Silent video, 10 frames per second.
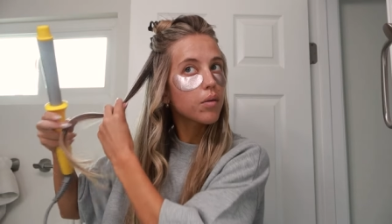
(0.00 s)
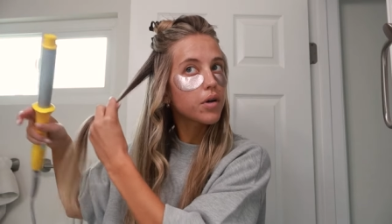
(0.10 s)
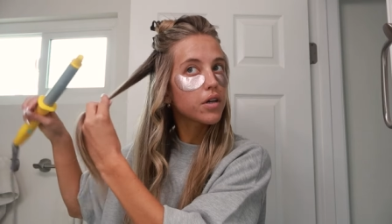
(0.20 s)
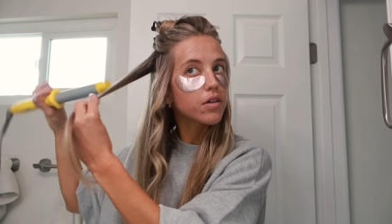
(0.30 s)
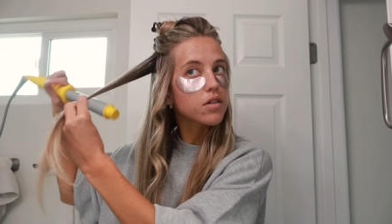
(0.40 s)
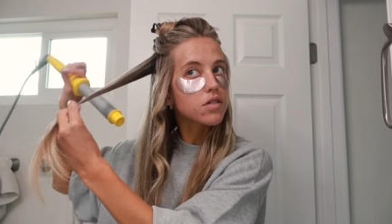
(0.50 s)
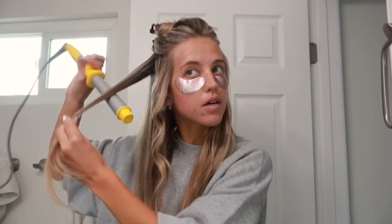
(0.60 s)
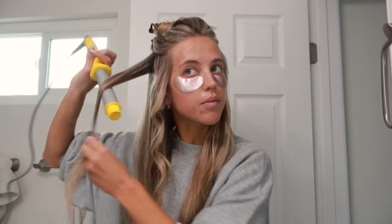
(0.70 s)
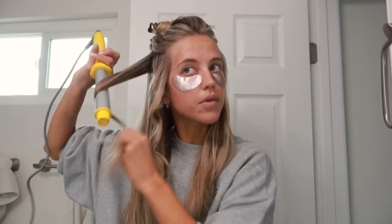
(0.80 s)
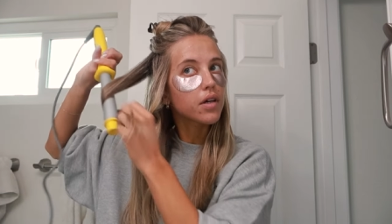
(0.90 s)
I'm going to do the
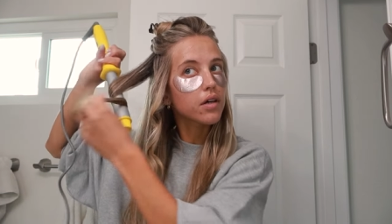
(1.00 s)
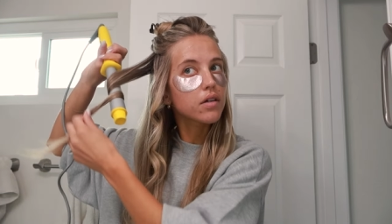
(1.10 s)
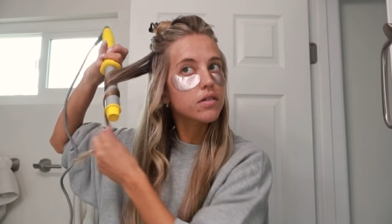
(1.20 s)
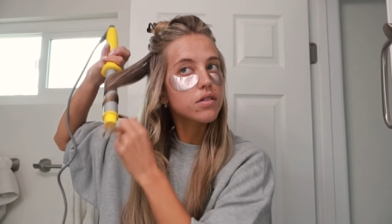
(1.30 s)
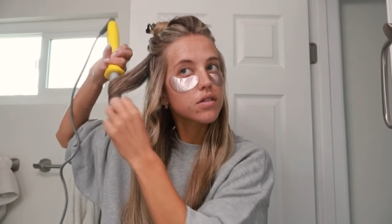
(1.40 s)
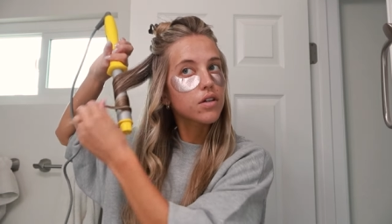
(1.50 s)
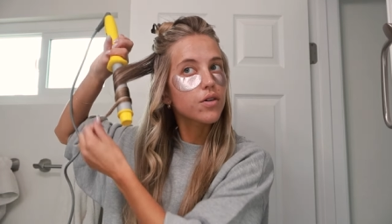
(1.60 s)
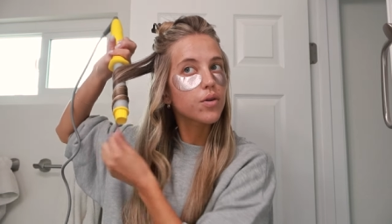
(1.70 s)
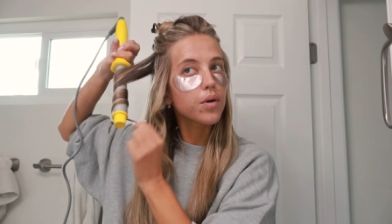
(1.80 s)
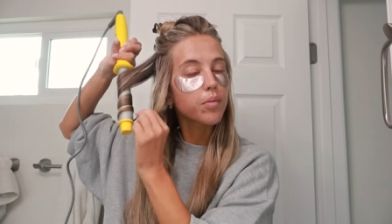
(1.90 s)
same thing
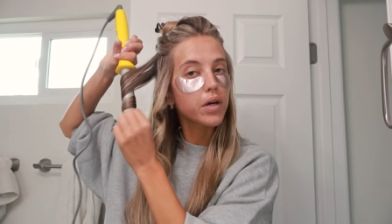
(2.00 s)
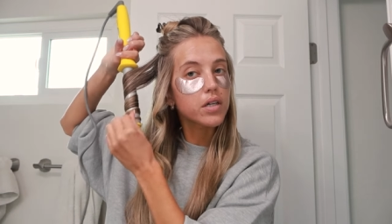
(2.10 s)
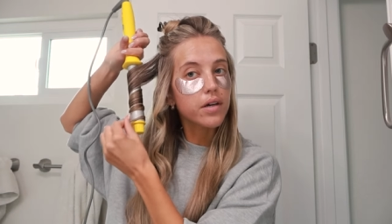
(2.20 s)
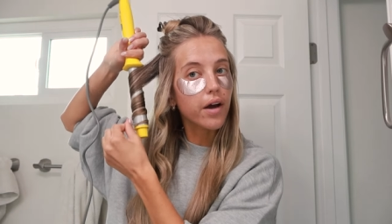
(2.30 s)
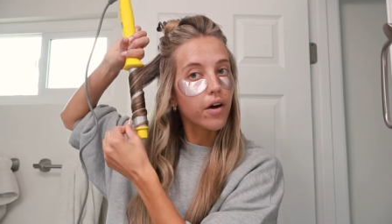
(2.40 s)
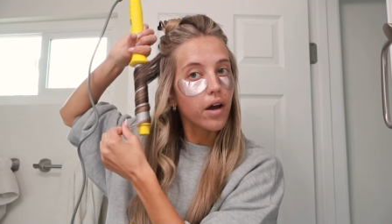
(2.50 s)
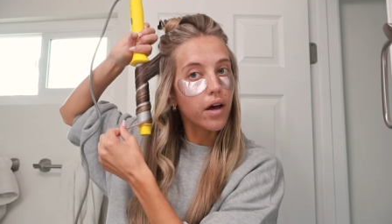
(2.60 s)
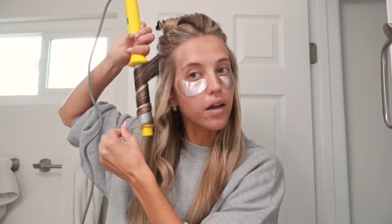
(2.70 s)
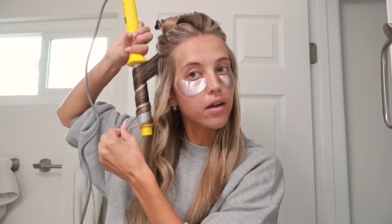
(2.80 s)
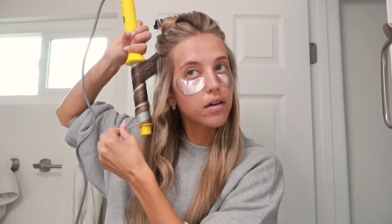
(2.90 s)
to my entire
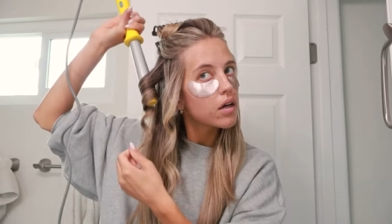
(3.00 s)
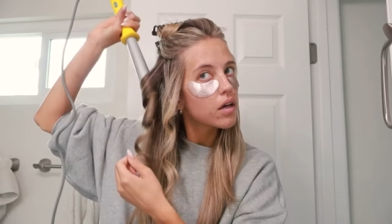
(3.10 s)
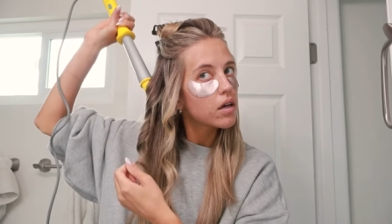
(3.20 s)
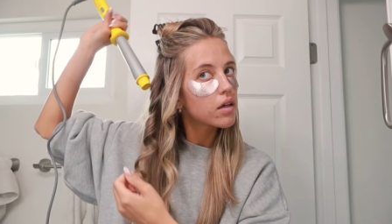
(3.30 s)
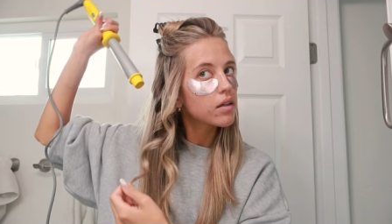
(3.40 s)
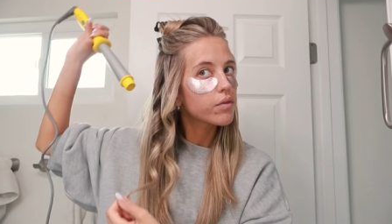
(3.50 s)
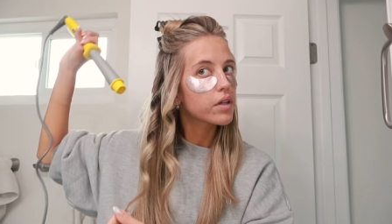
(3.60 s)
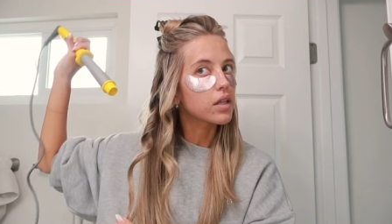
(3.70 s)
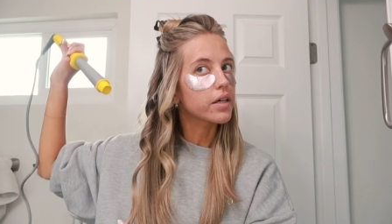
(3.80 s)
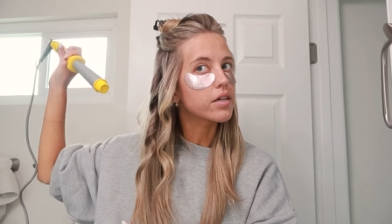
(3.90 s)
head and
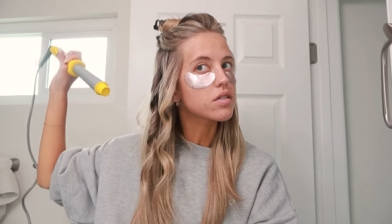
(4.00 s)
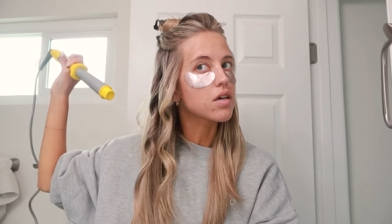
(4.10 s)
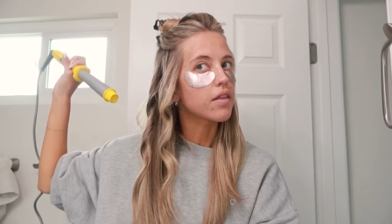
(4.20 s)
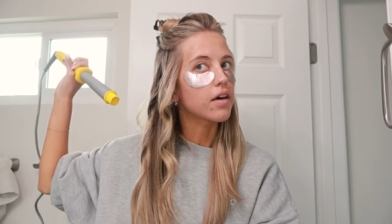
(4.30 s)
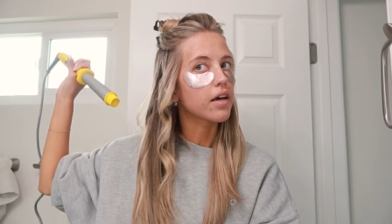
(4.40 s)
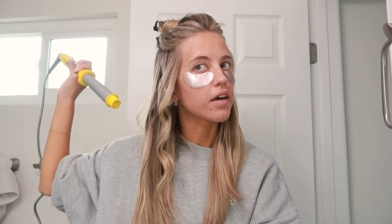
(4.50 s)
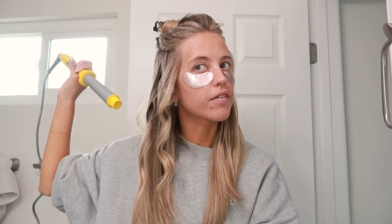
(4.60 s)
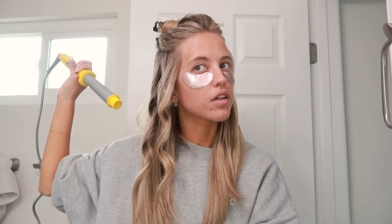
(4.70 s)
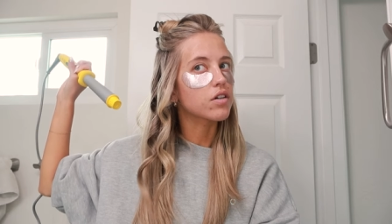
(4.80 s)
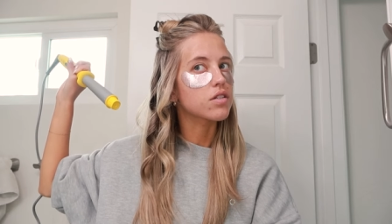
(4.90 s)
release. And then I
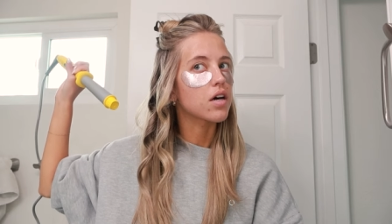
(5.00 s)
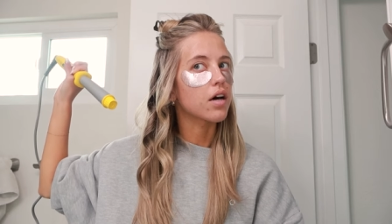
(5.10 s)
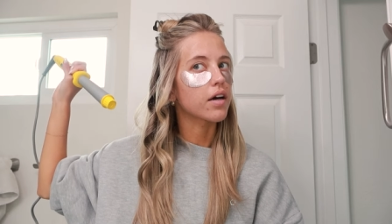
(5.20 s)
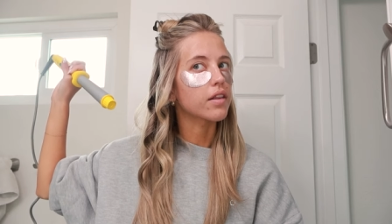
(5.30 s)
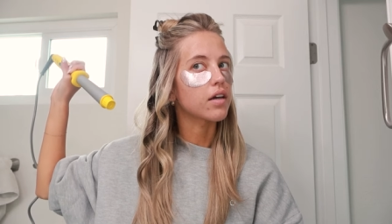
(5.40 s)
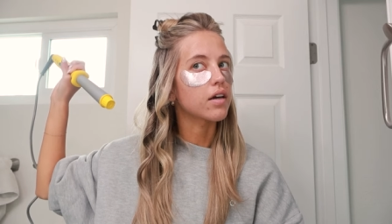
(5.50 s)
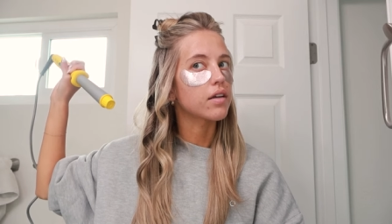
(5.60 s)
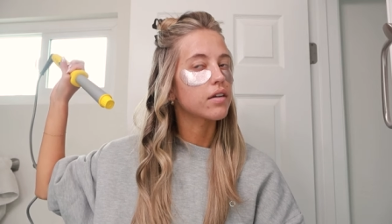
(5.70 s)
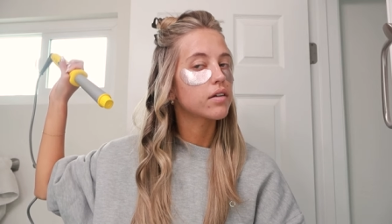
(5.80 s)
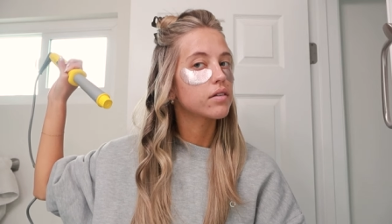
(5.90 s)
give a little tug at the
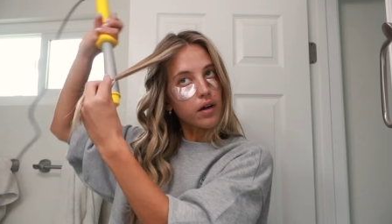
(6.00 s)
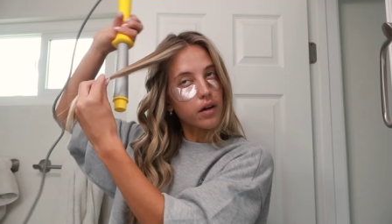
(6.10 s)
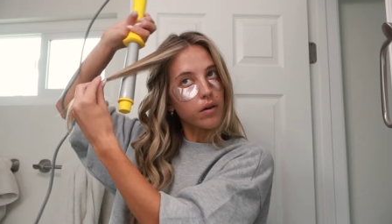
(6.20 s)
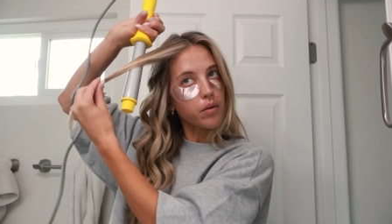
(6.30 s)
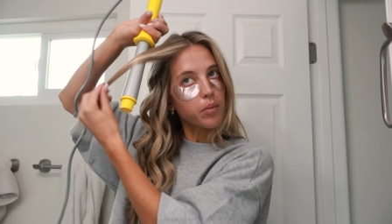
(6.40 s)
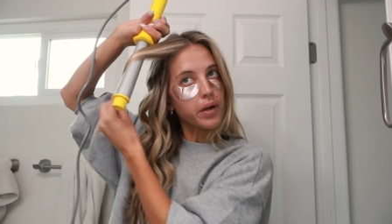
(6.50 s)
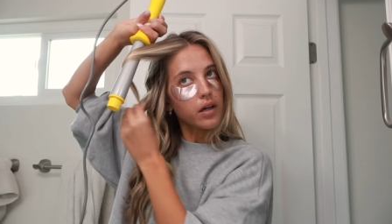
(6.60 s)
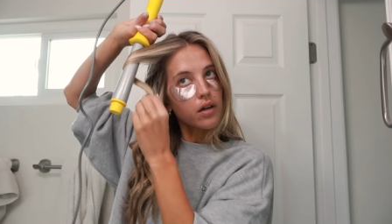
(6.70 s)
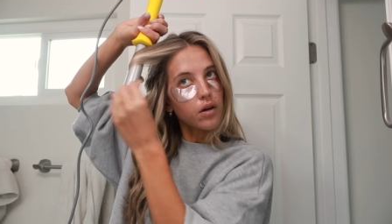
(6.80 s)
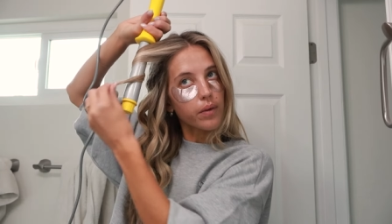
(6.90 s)
end. Okay, we're
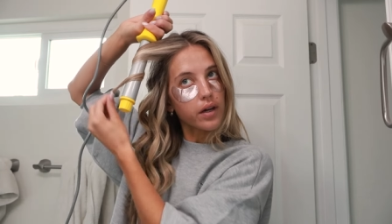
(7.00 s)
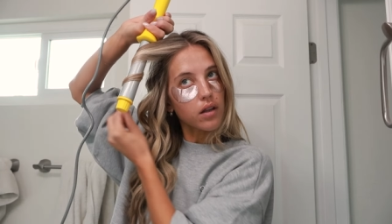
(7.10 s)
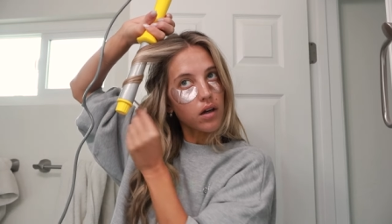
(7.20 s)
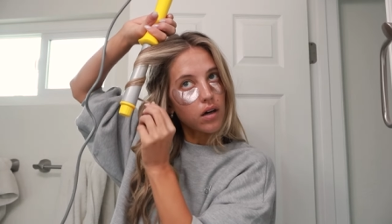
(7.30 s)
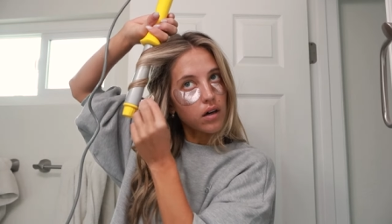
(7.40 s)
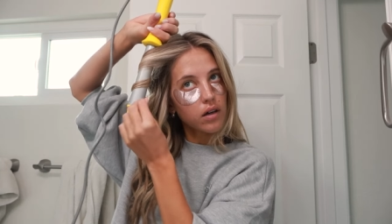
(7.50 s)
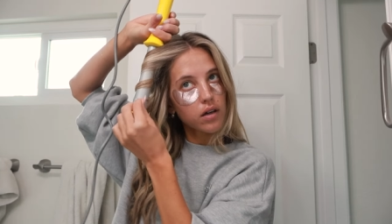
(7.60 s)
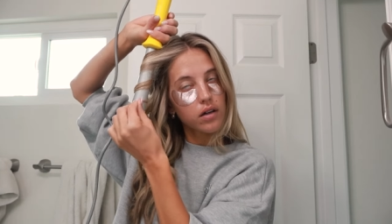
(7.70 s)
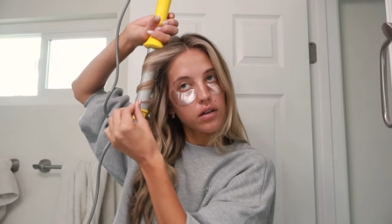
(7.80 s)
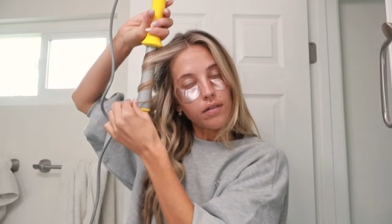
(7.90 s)
making our way
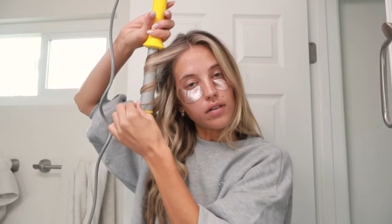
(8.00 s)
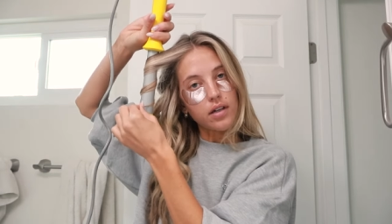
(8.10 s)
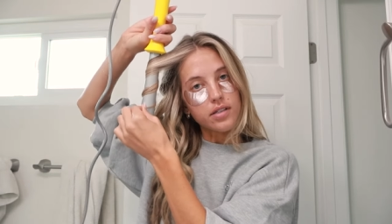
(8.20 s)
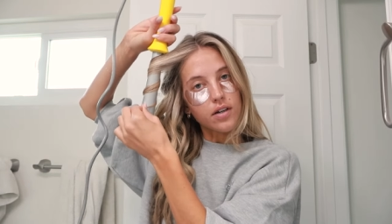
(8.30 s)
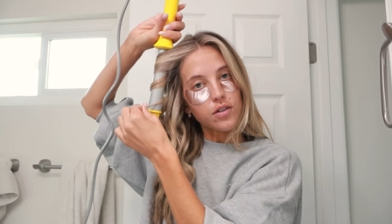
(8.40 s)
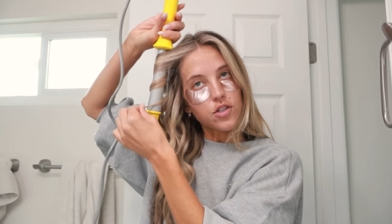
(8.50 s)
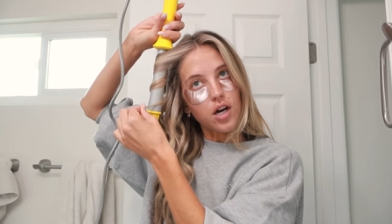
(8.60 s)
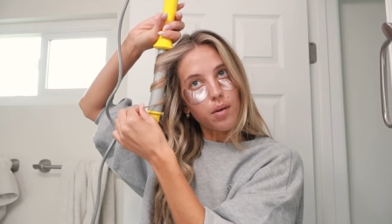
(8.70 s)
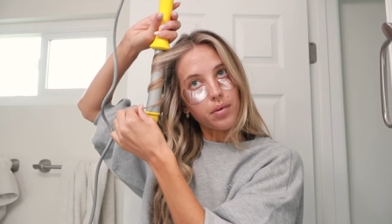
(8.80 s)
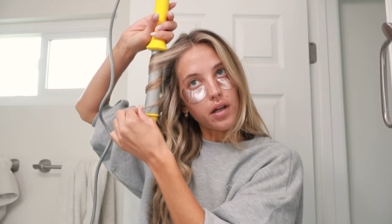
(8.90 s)
along. I've let down the
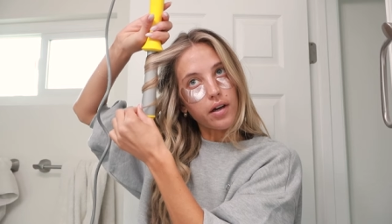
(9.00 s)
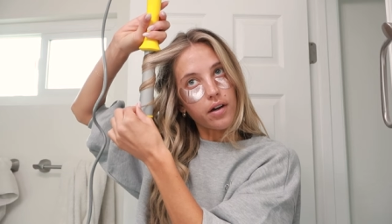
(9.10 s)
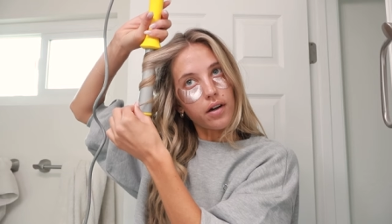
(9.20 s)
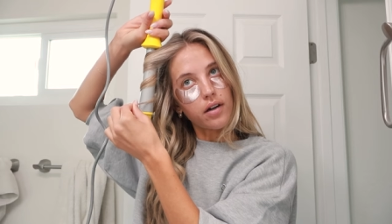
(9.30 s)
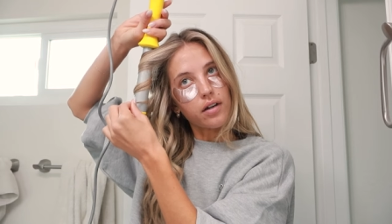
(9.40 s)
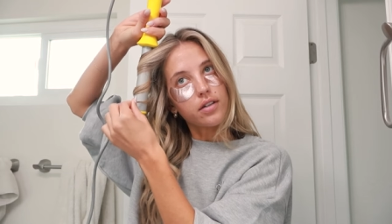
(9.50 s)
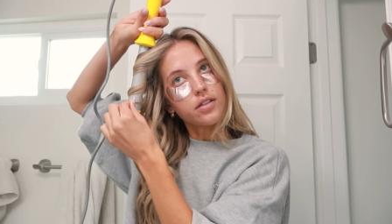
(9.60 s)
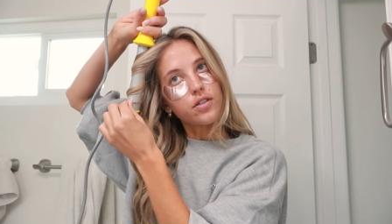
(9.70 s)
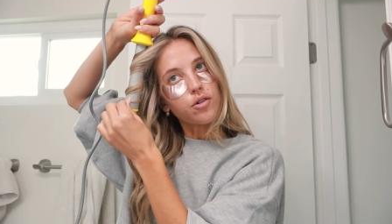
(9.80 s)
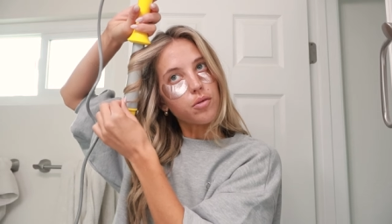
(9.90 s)
top layer
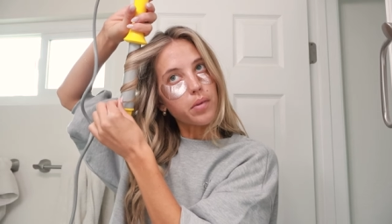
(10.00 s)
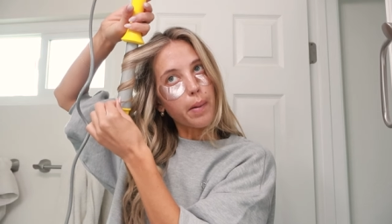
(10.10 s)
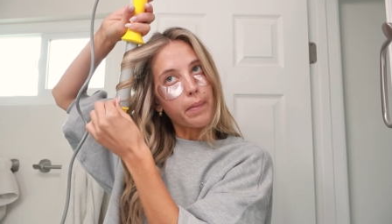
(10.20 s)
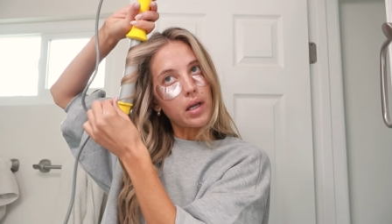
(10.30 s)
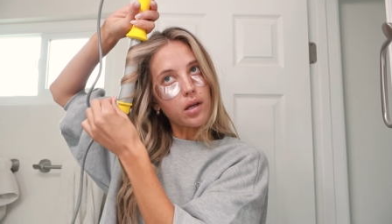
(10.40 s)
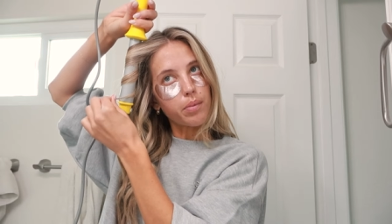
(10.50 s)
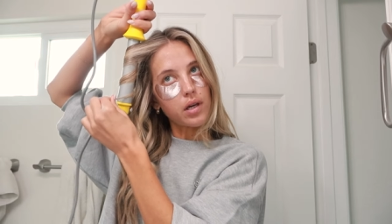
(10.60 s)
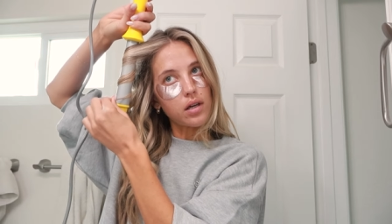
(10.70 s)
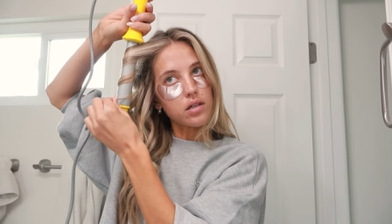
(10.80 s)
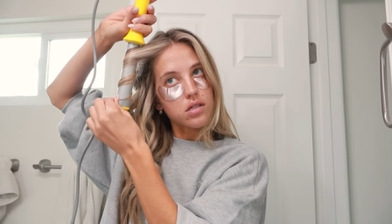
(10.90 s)
Doing my money
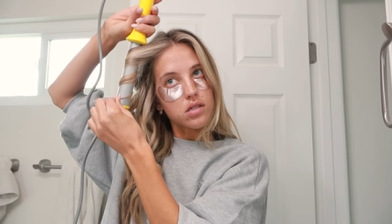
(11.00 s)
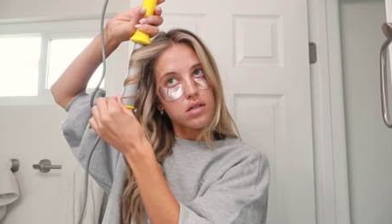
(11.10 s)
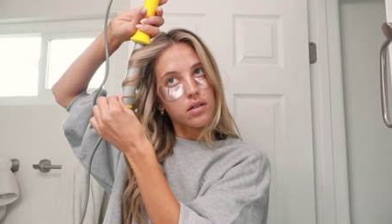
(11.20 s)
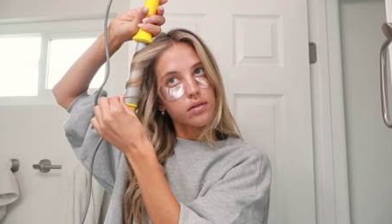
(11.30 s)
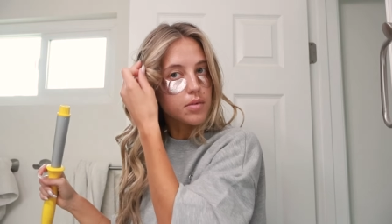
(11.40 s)
piece.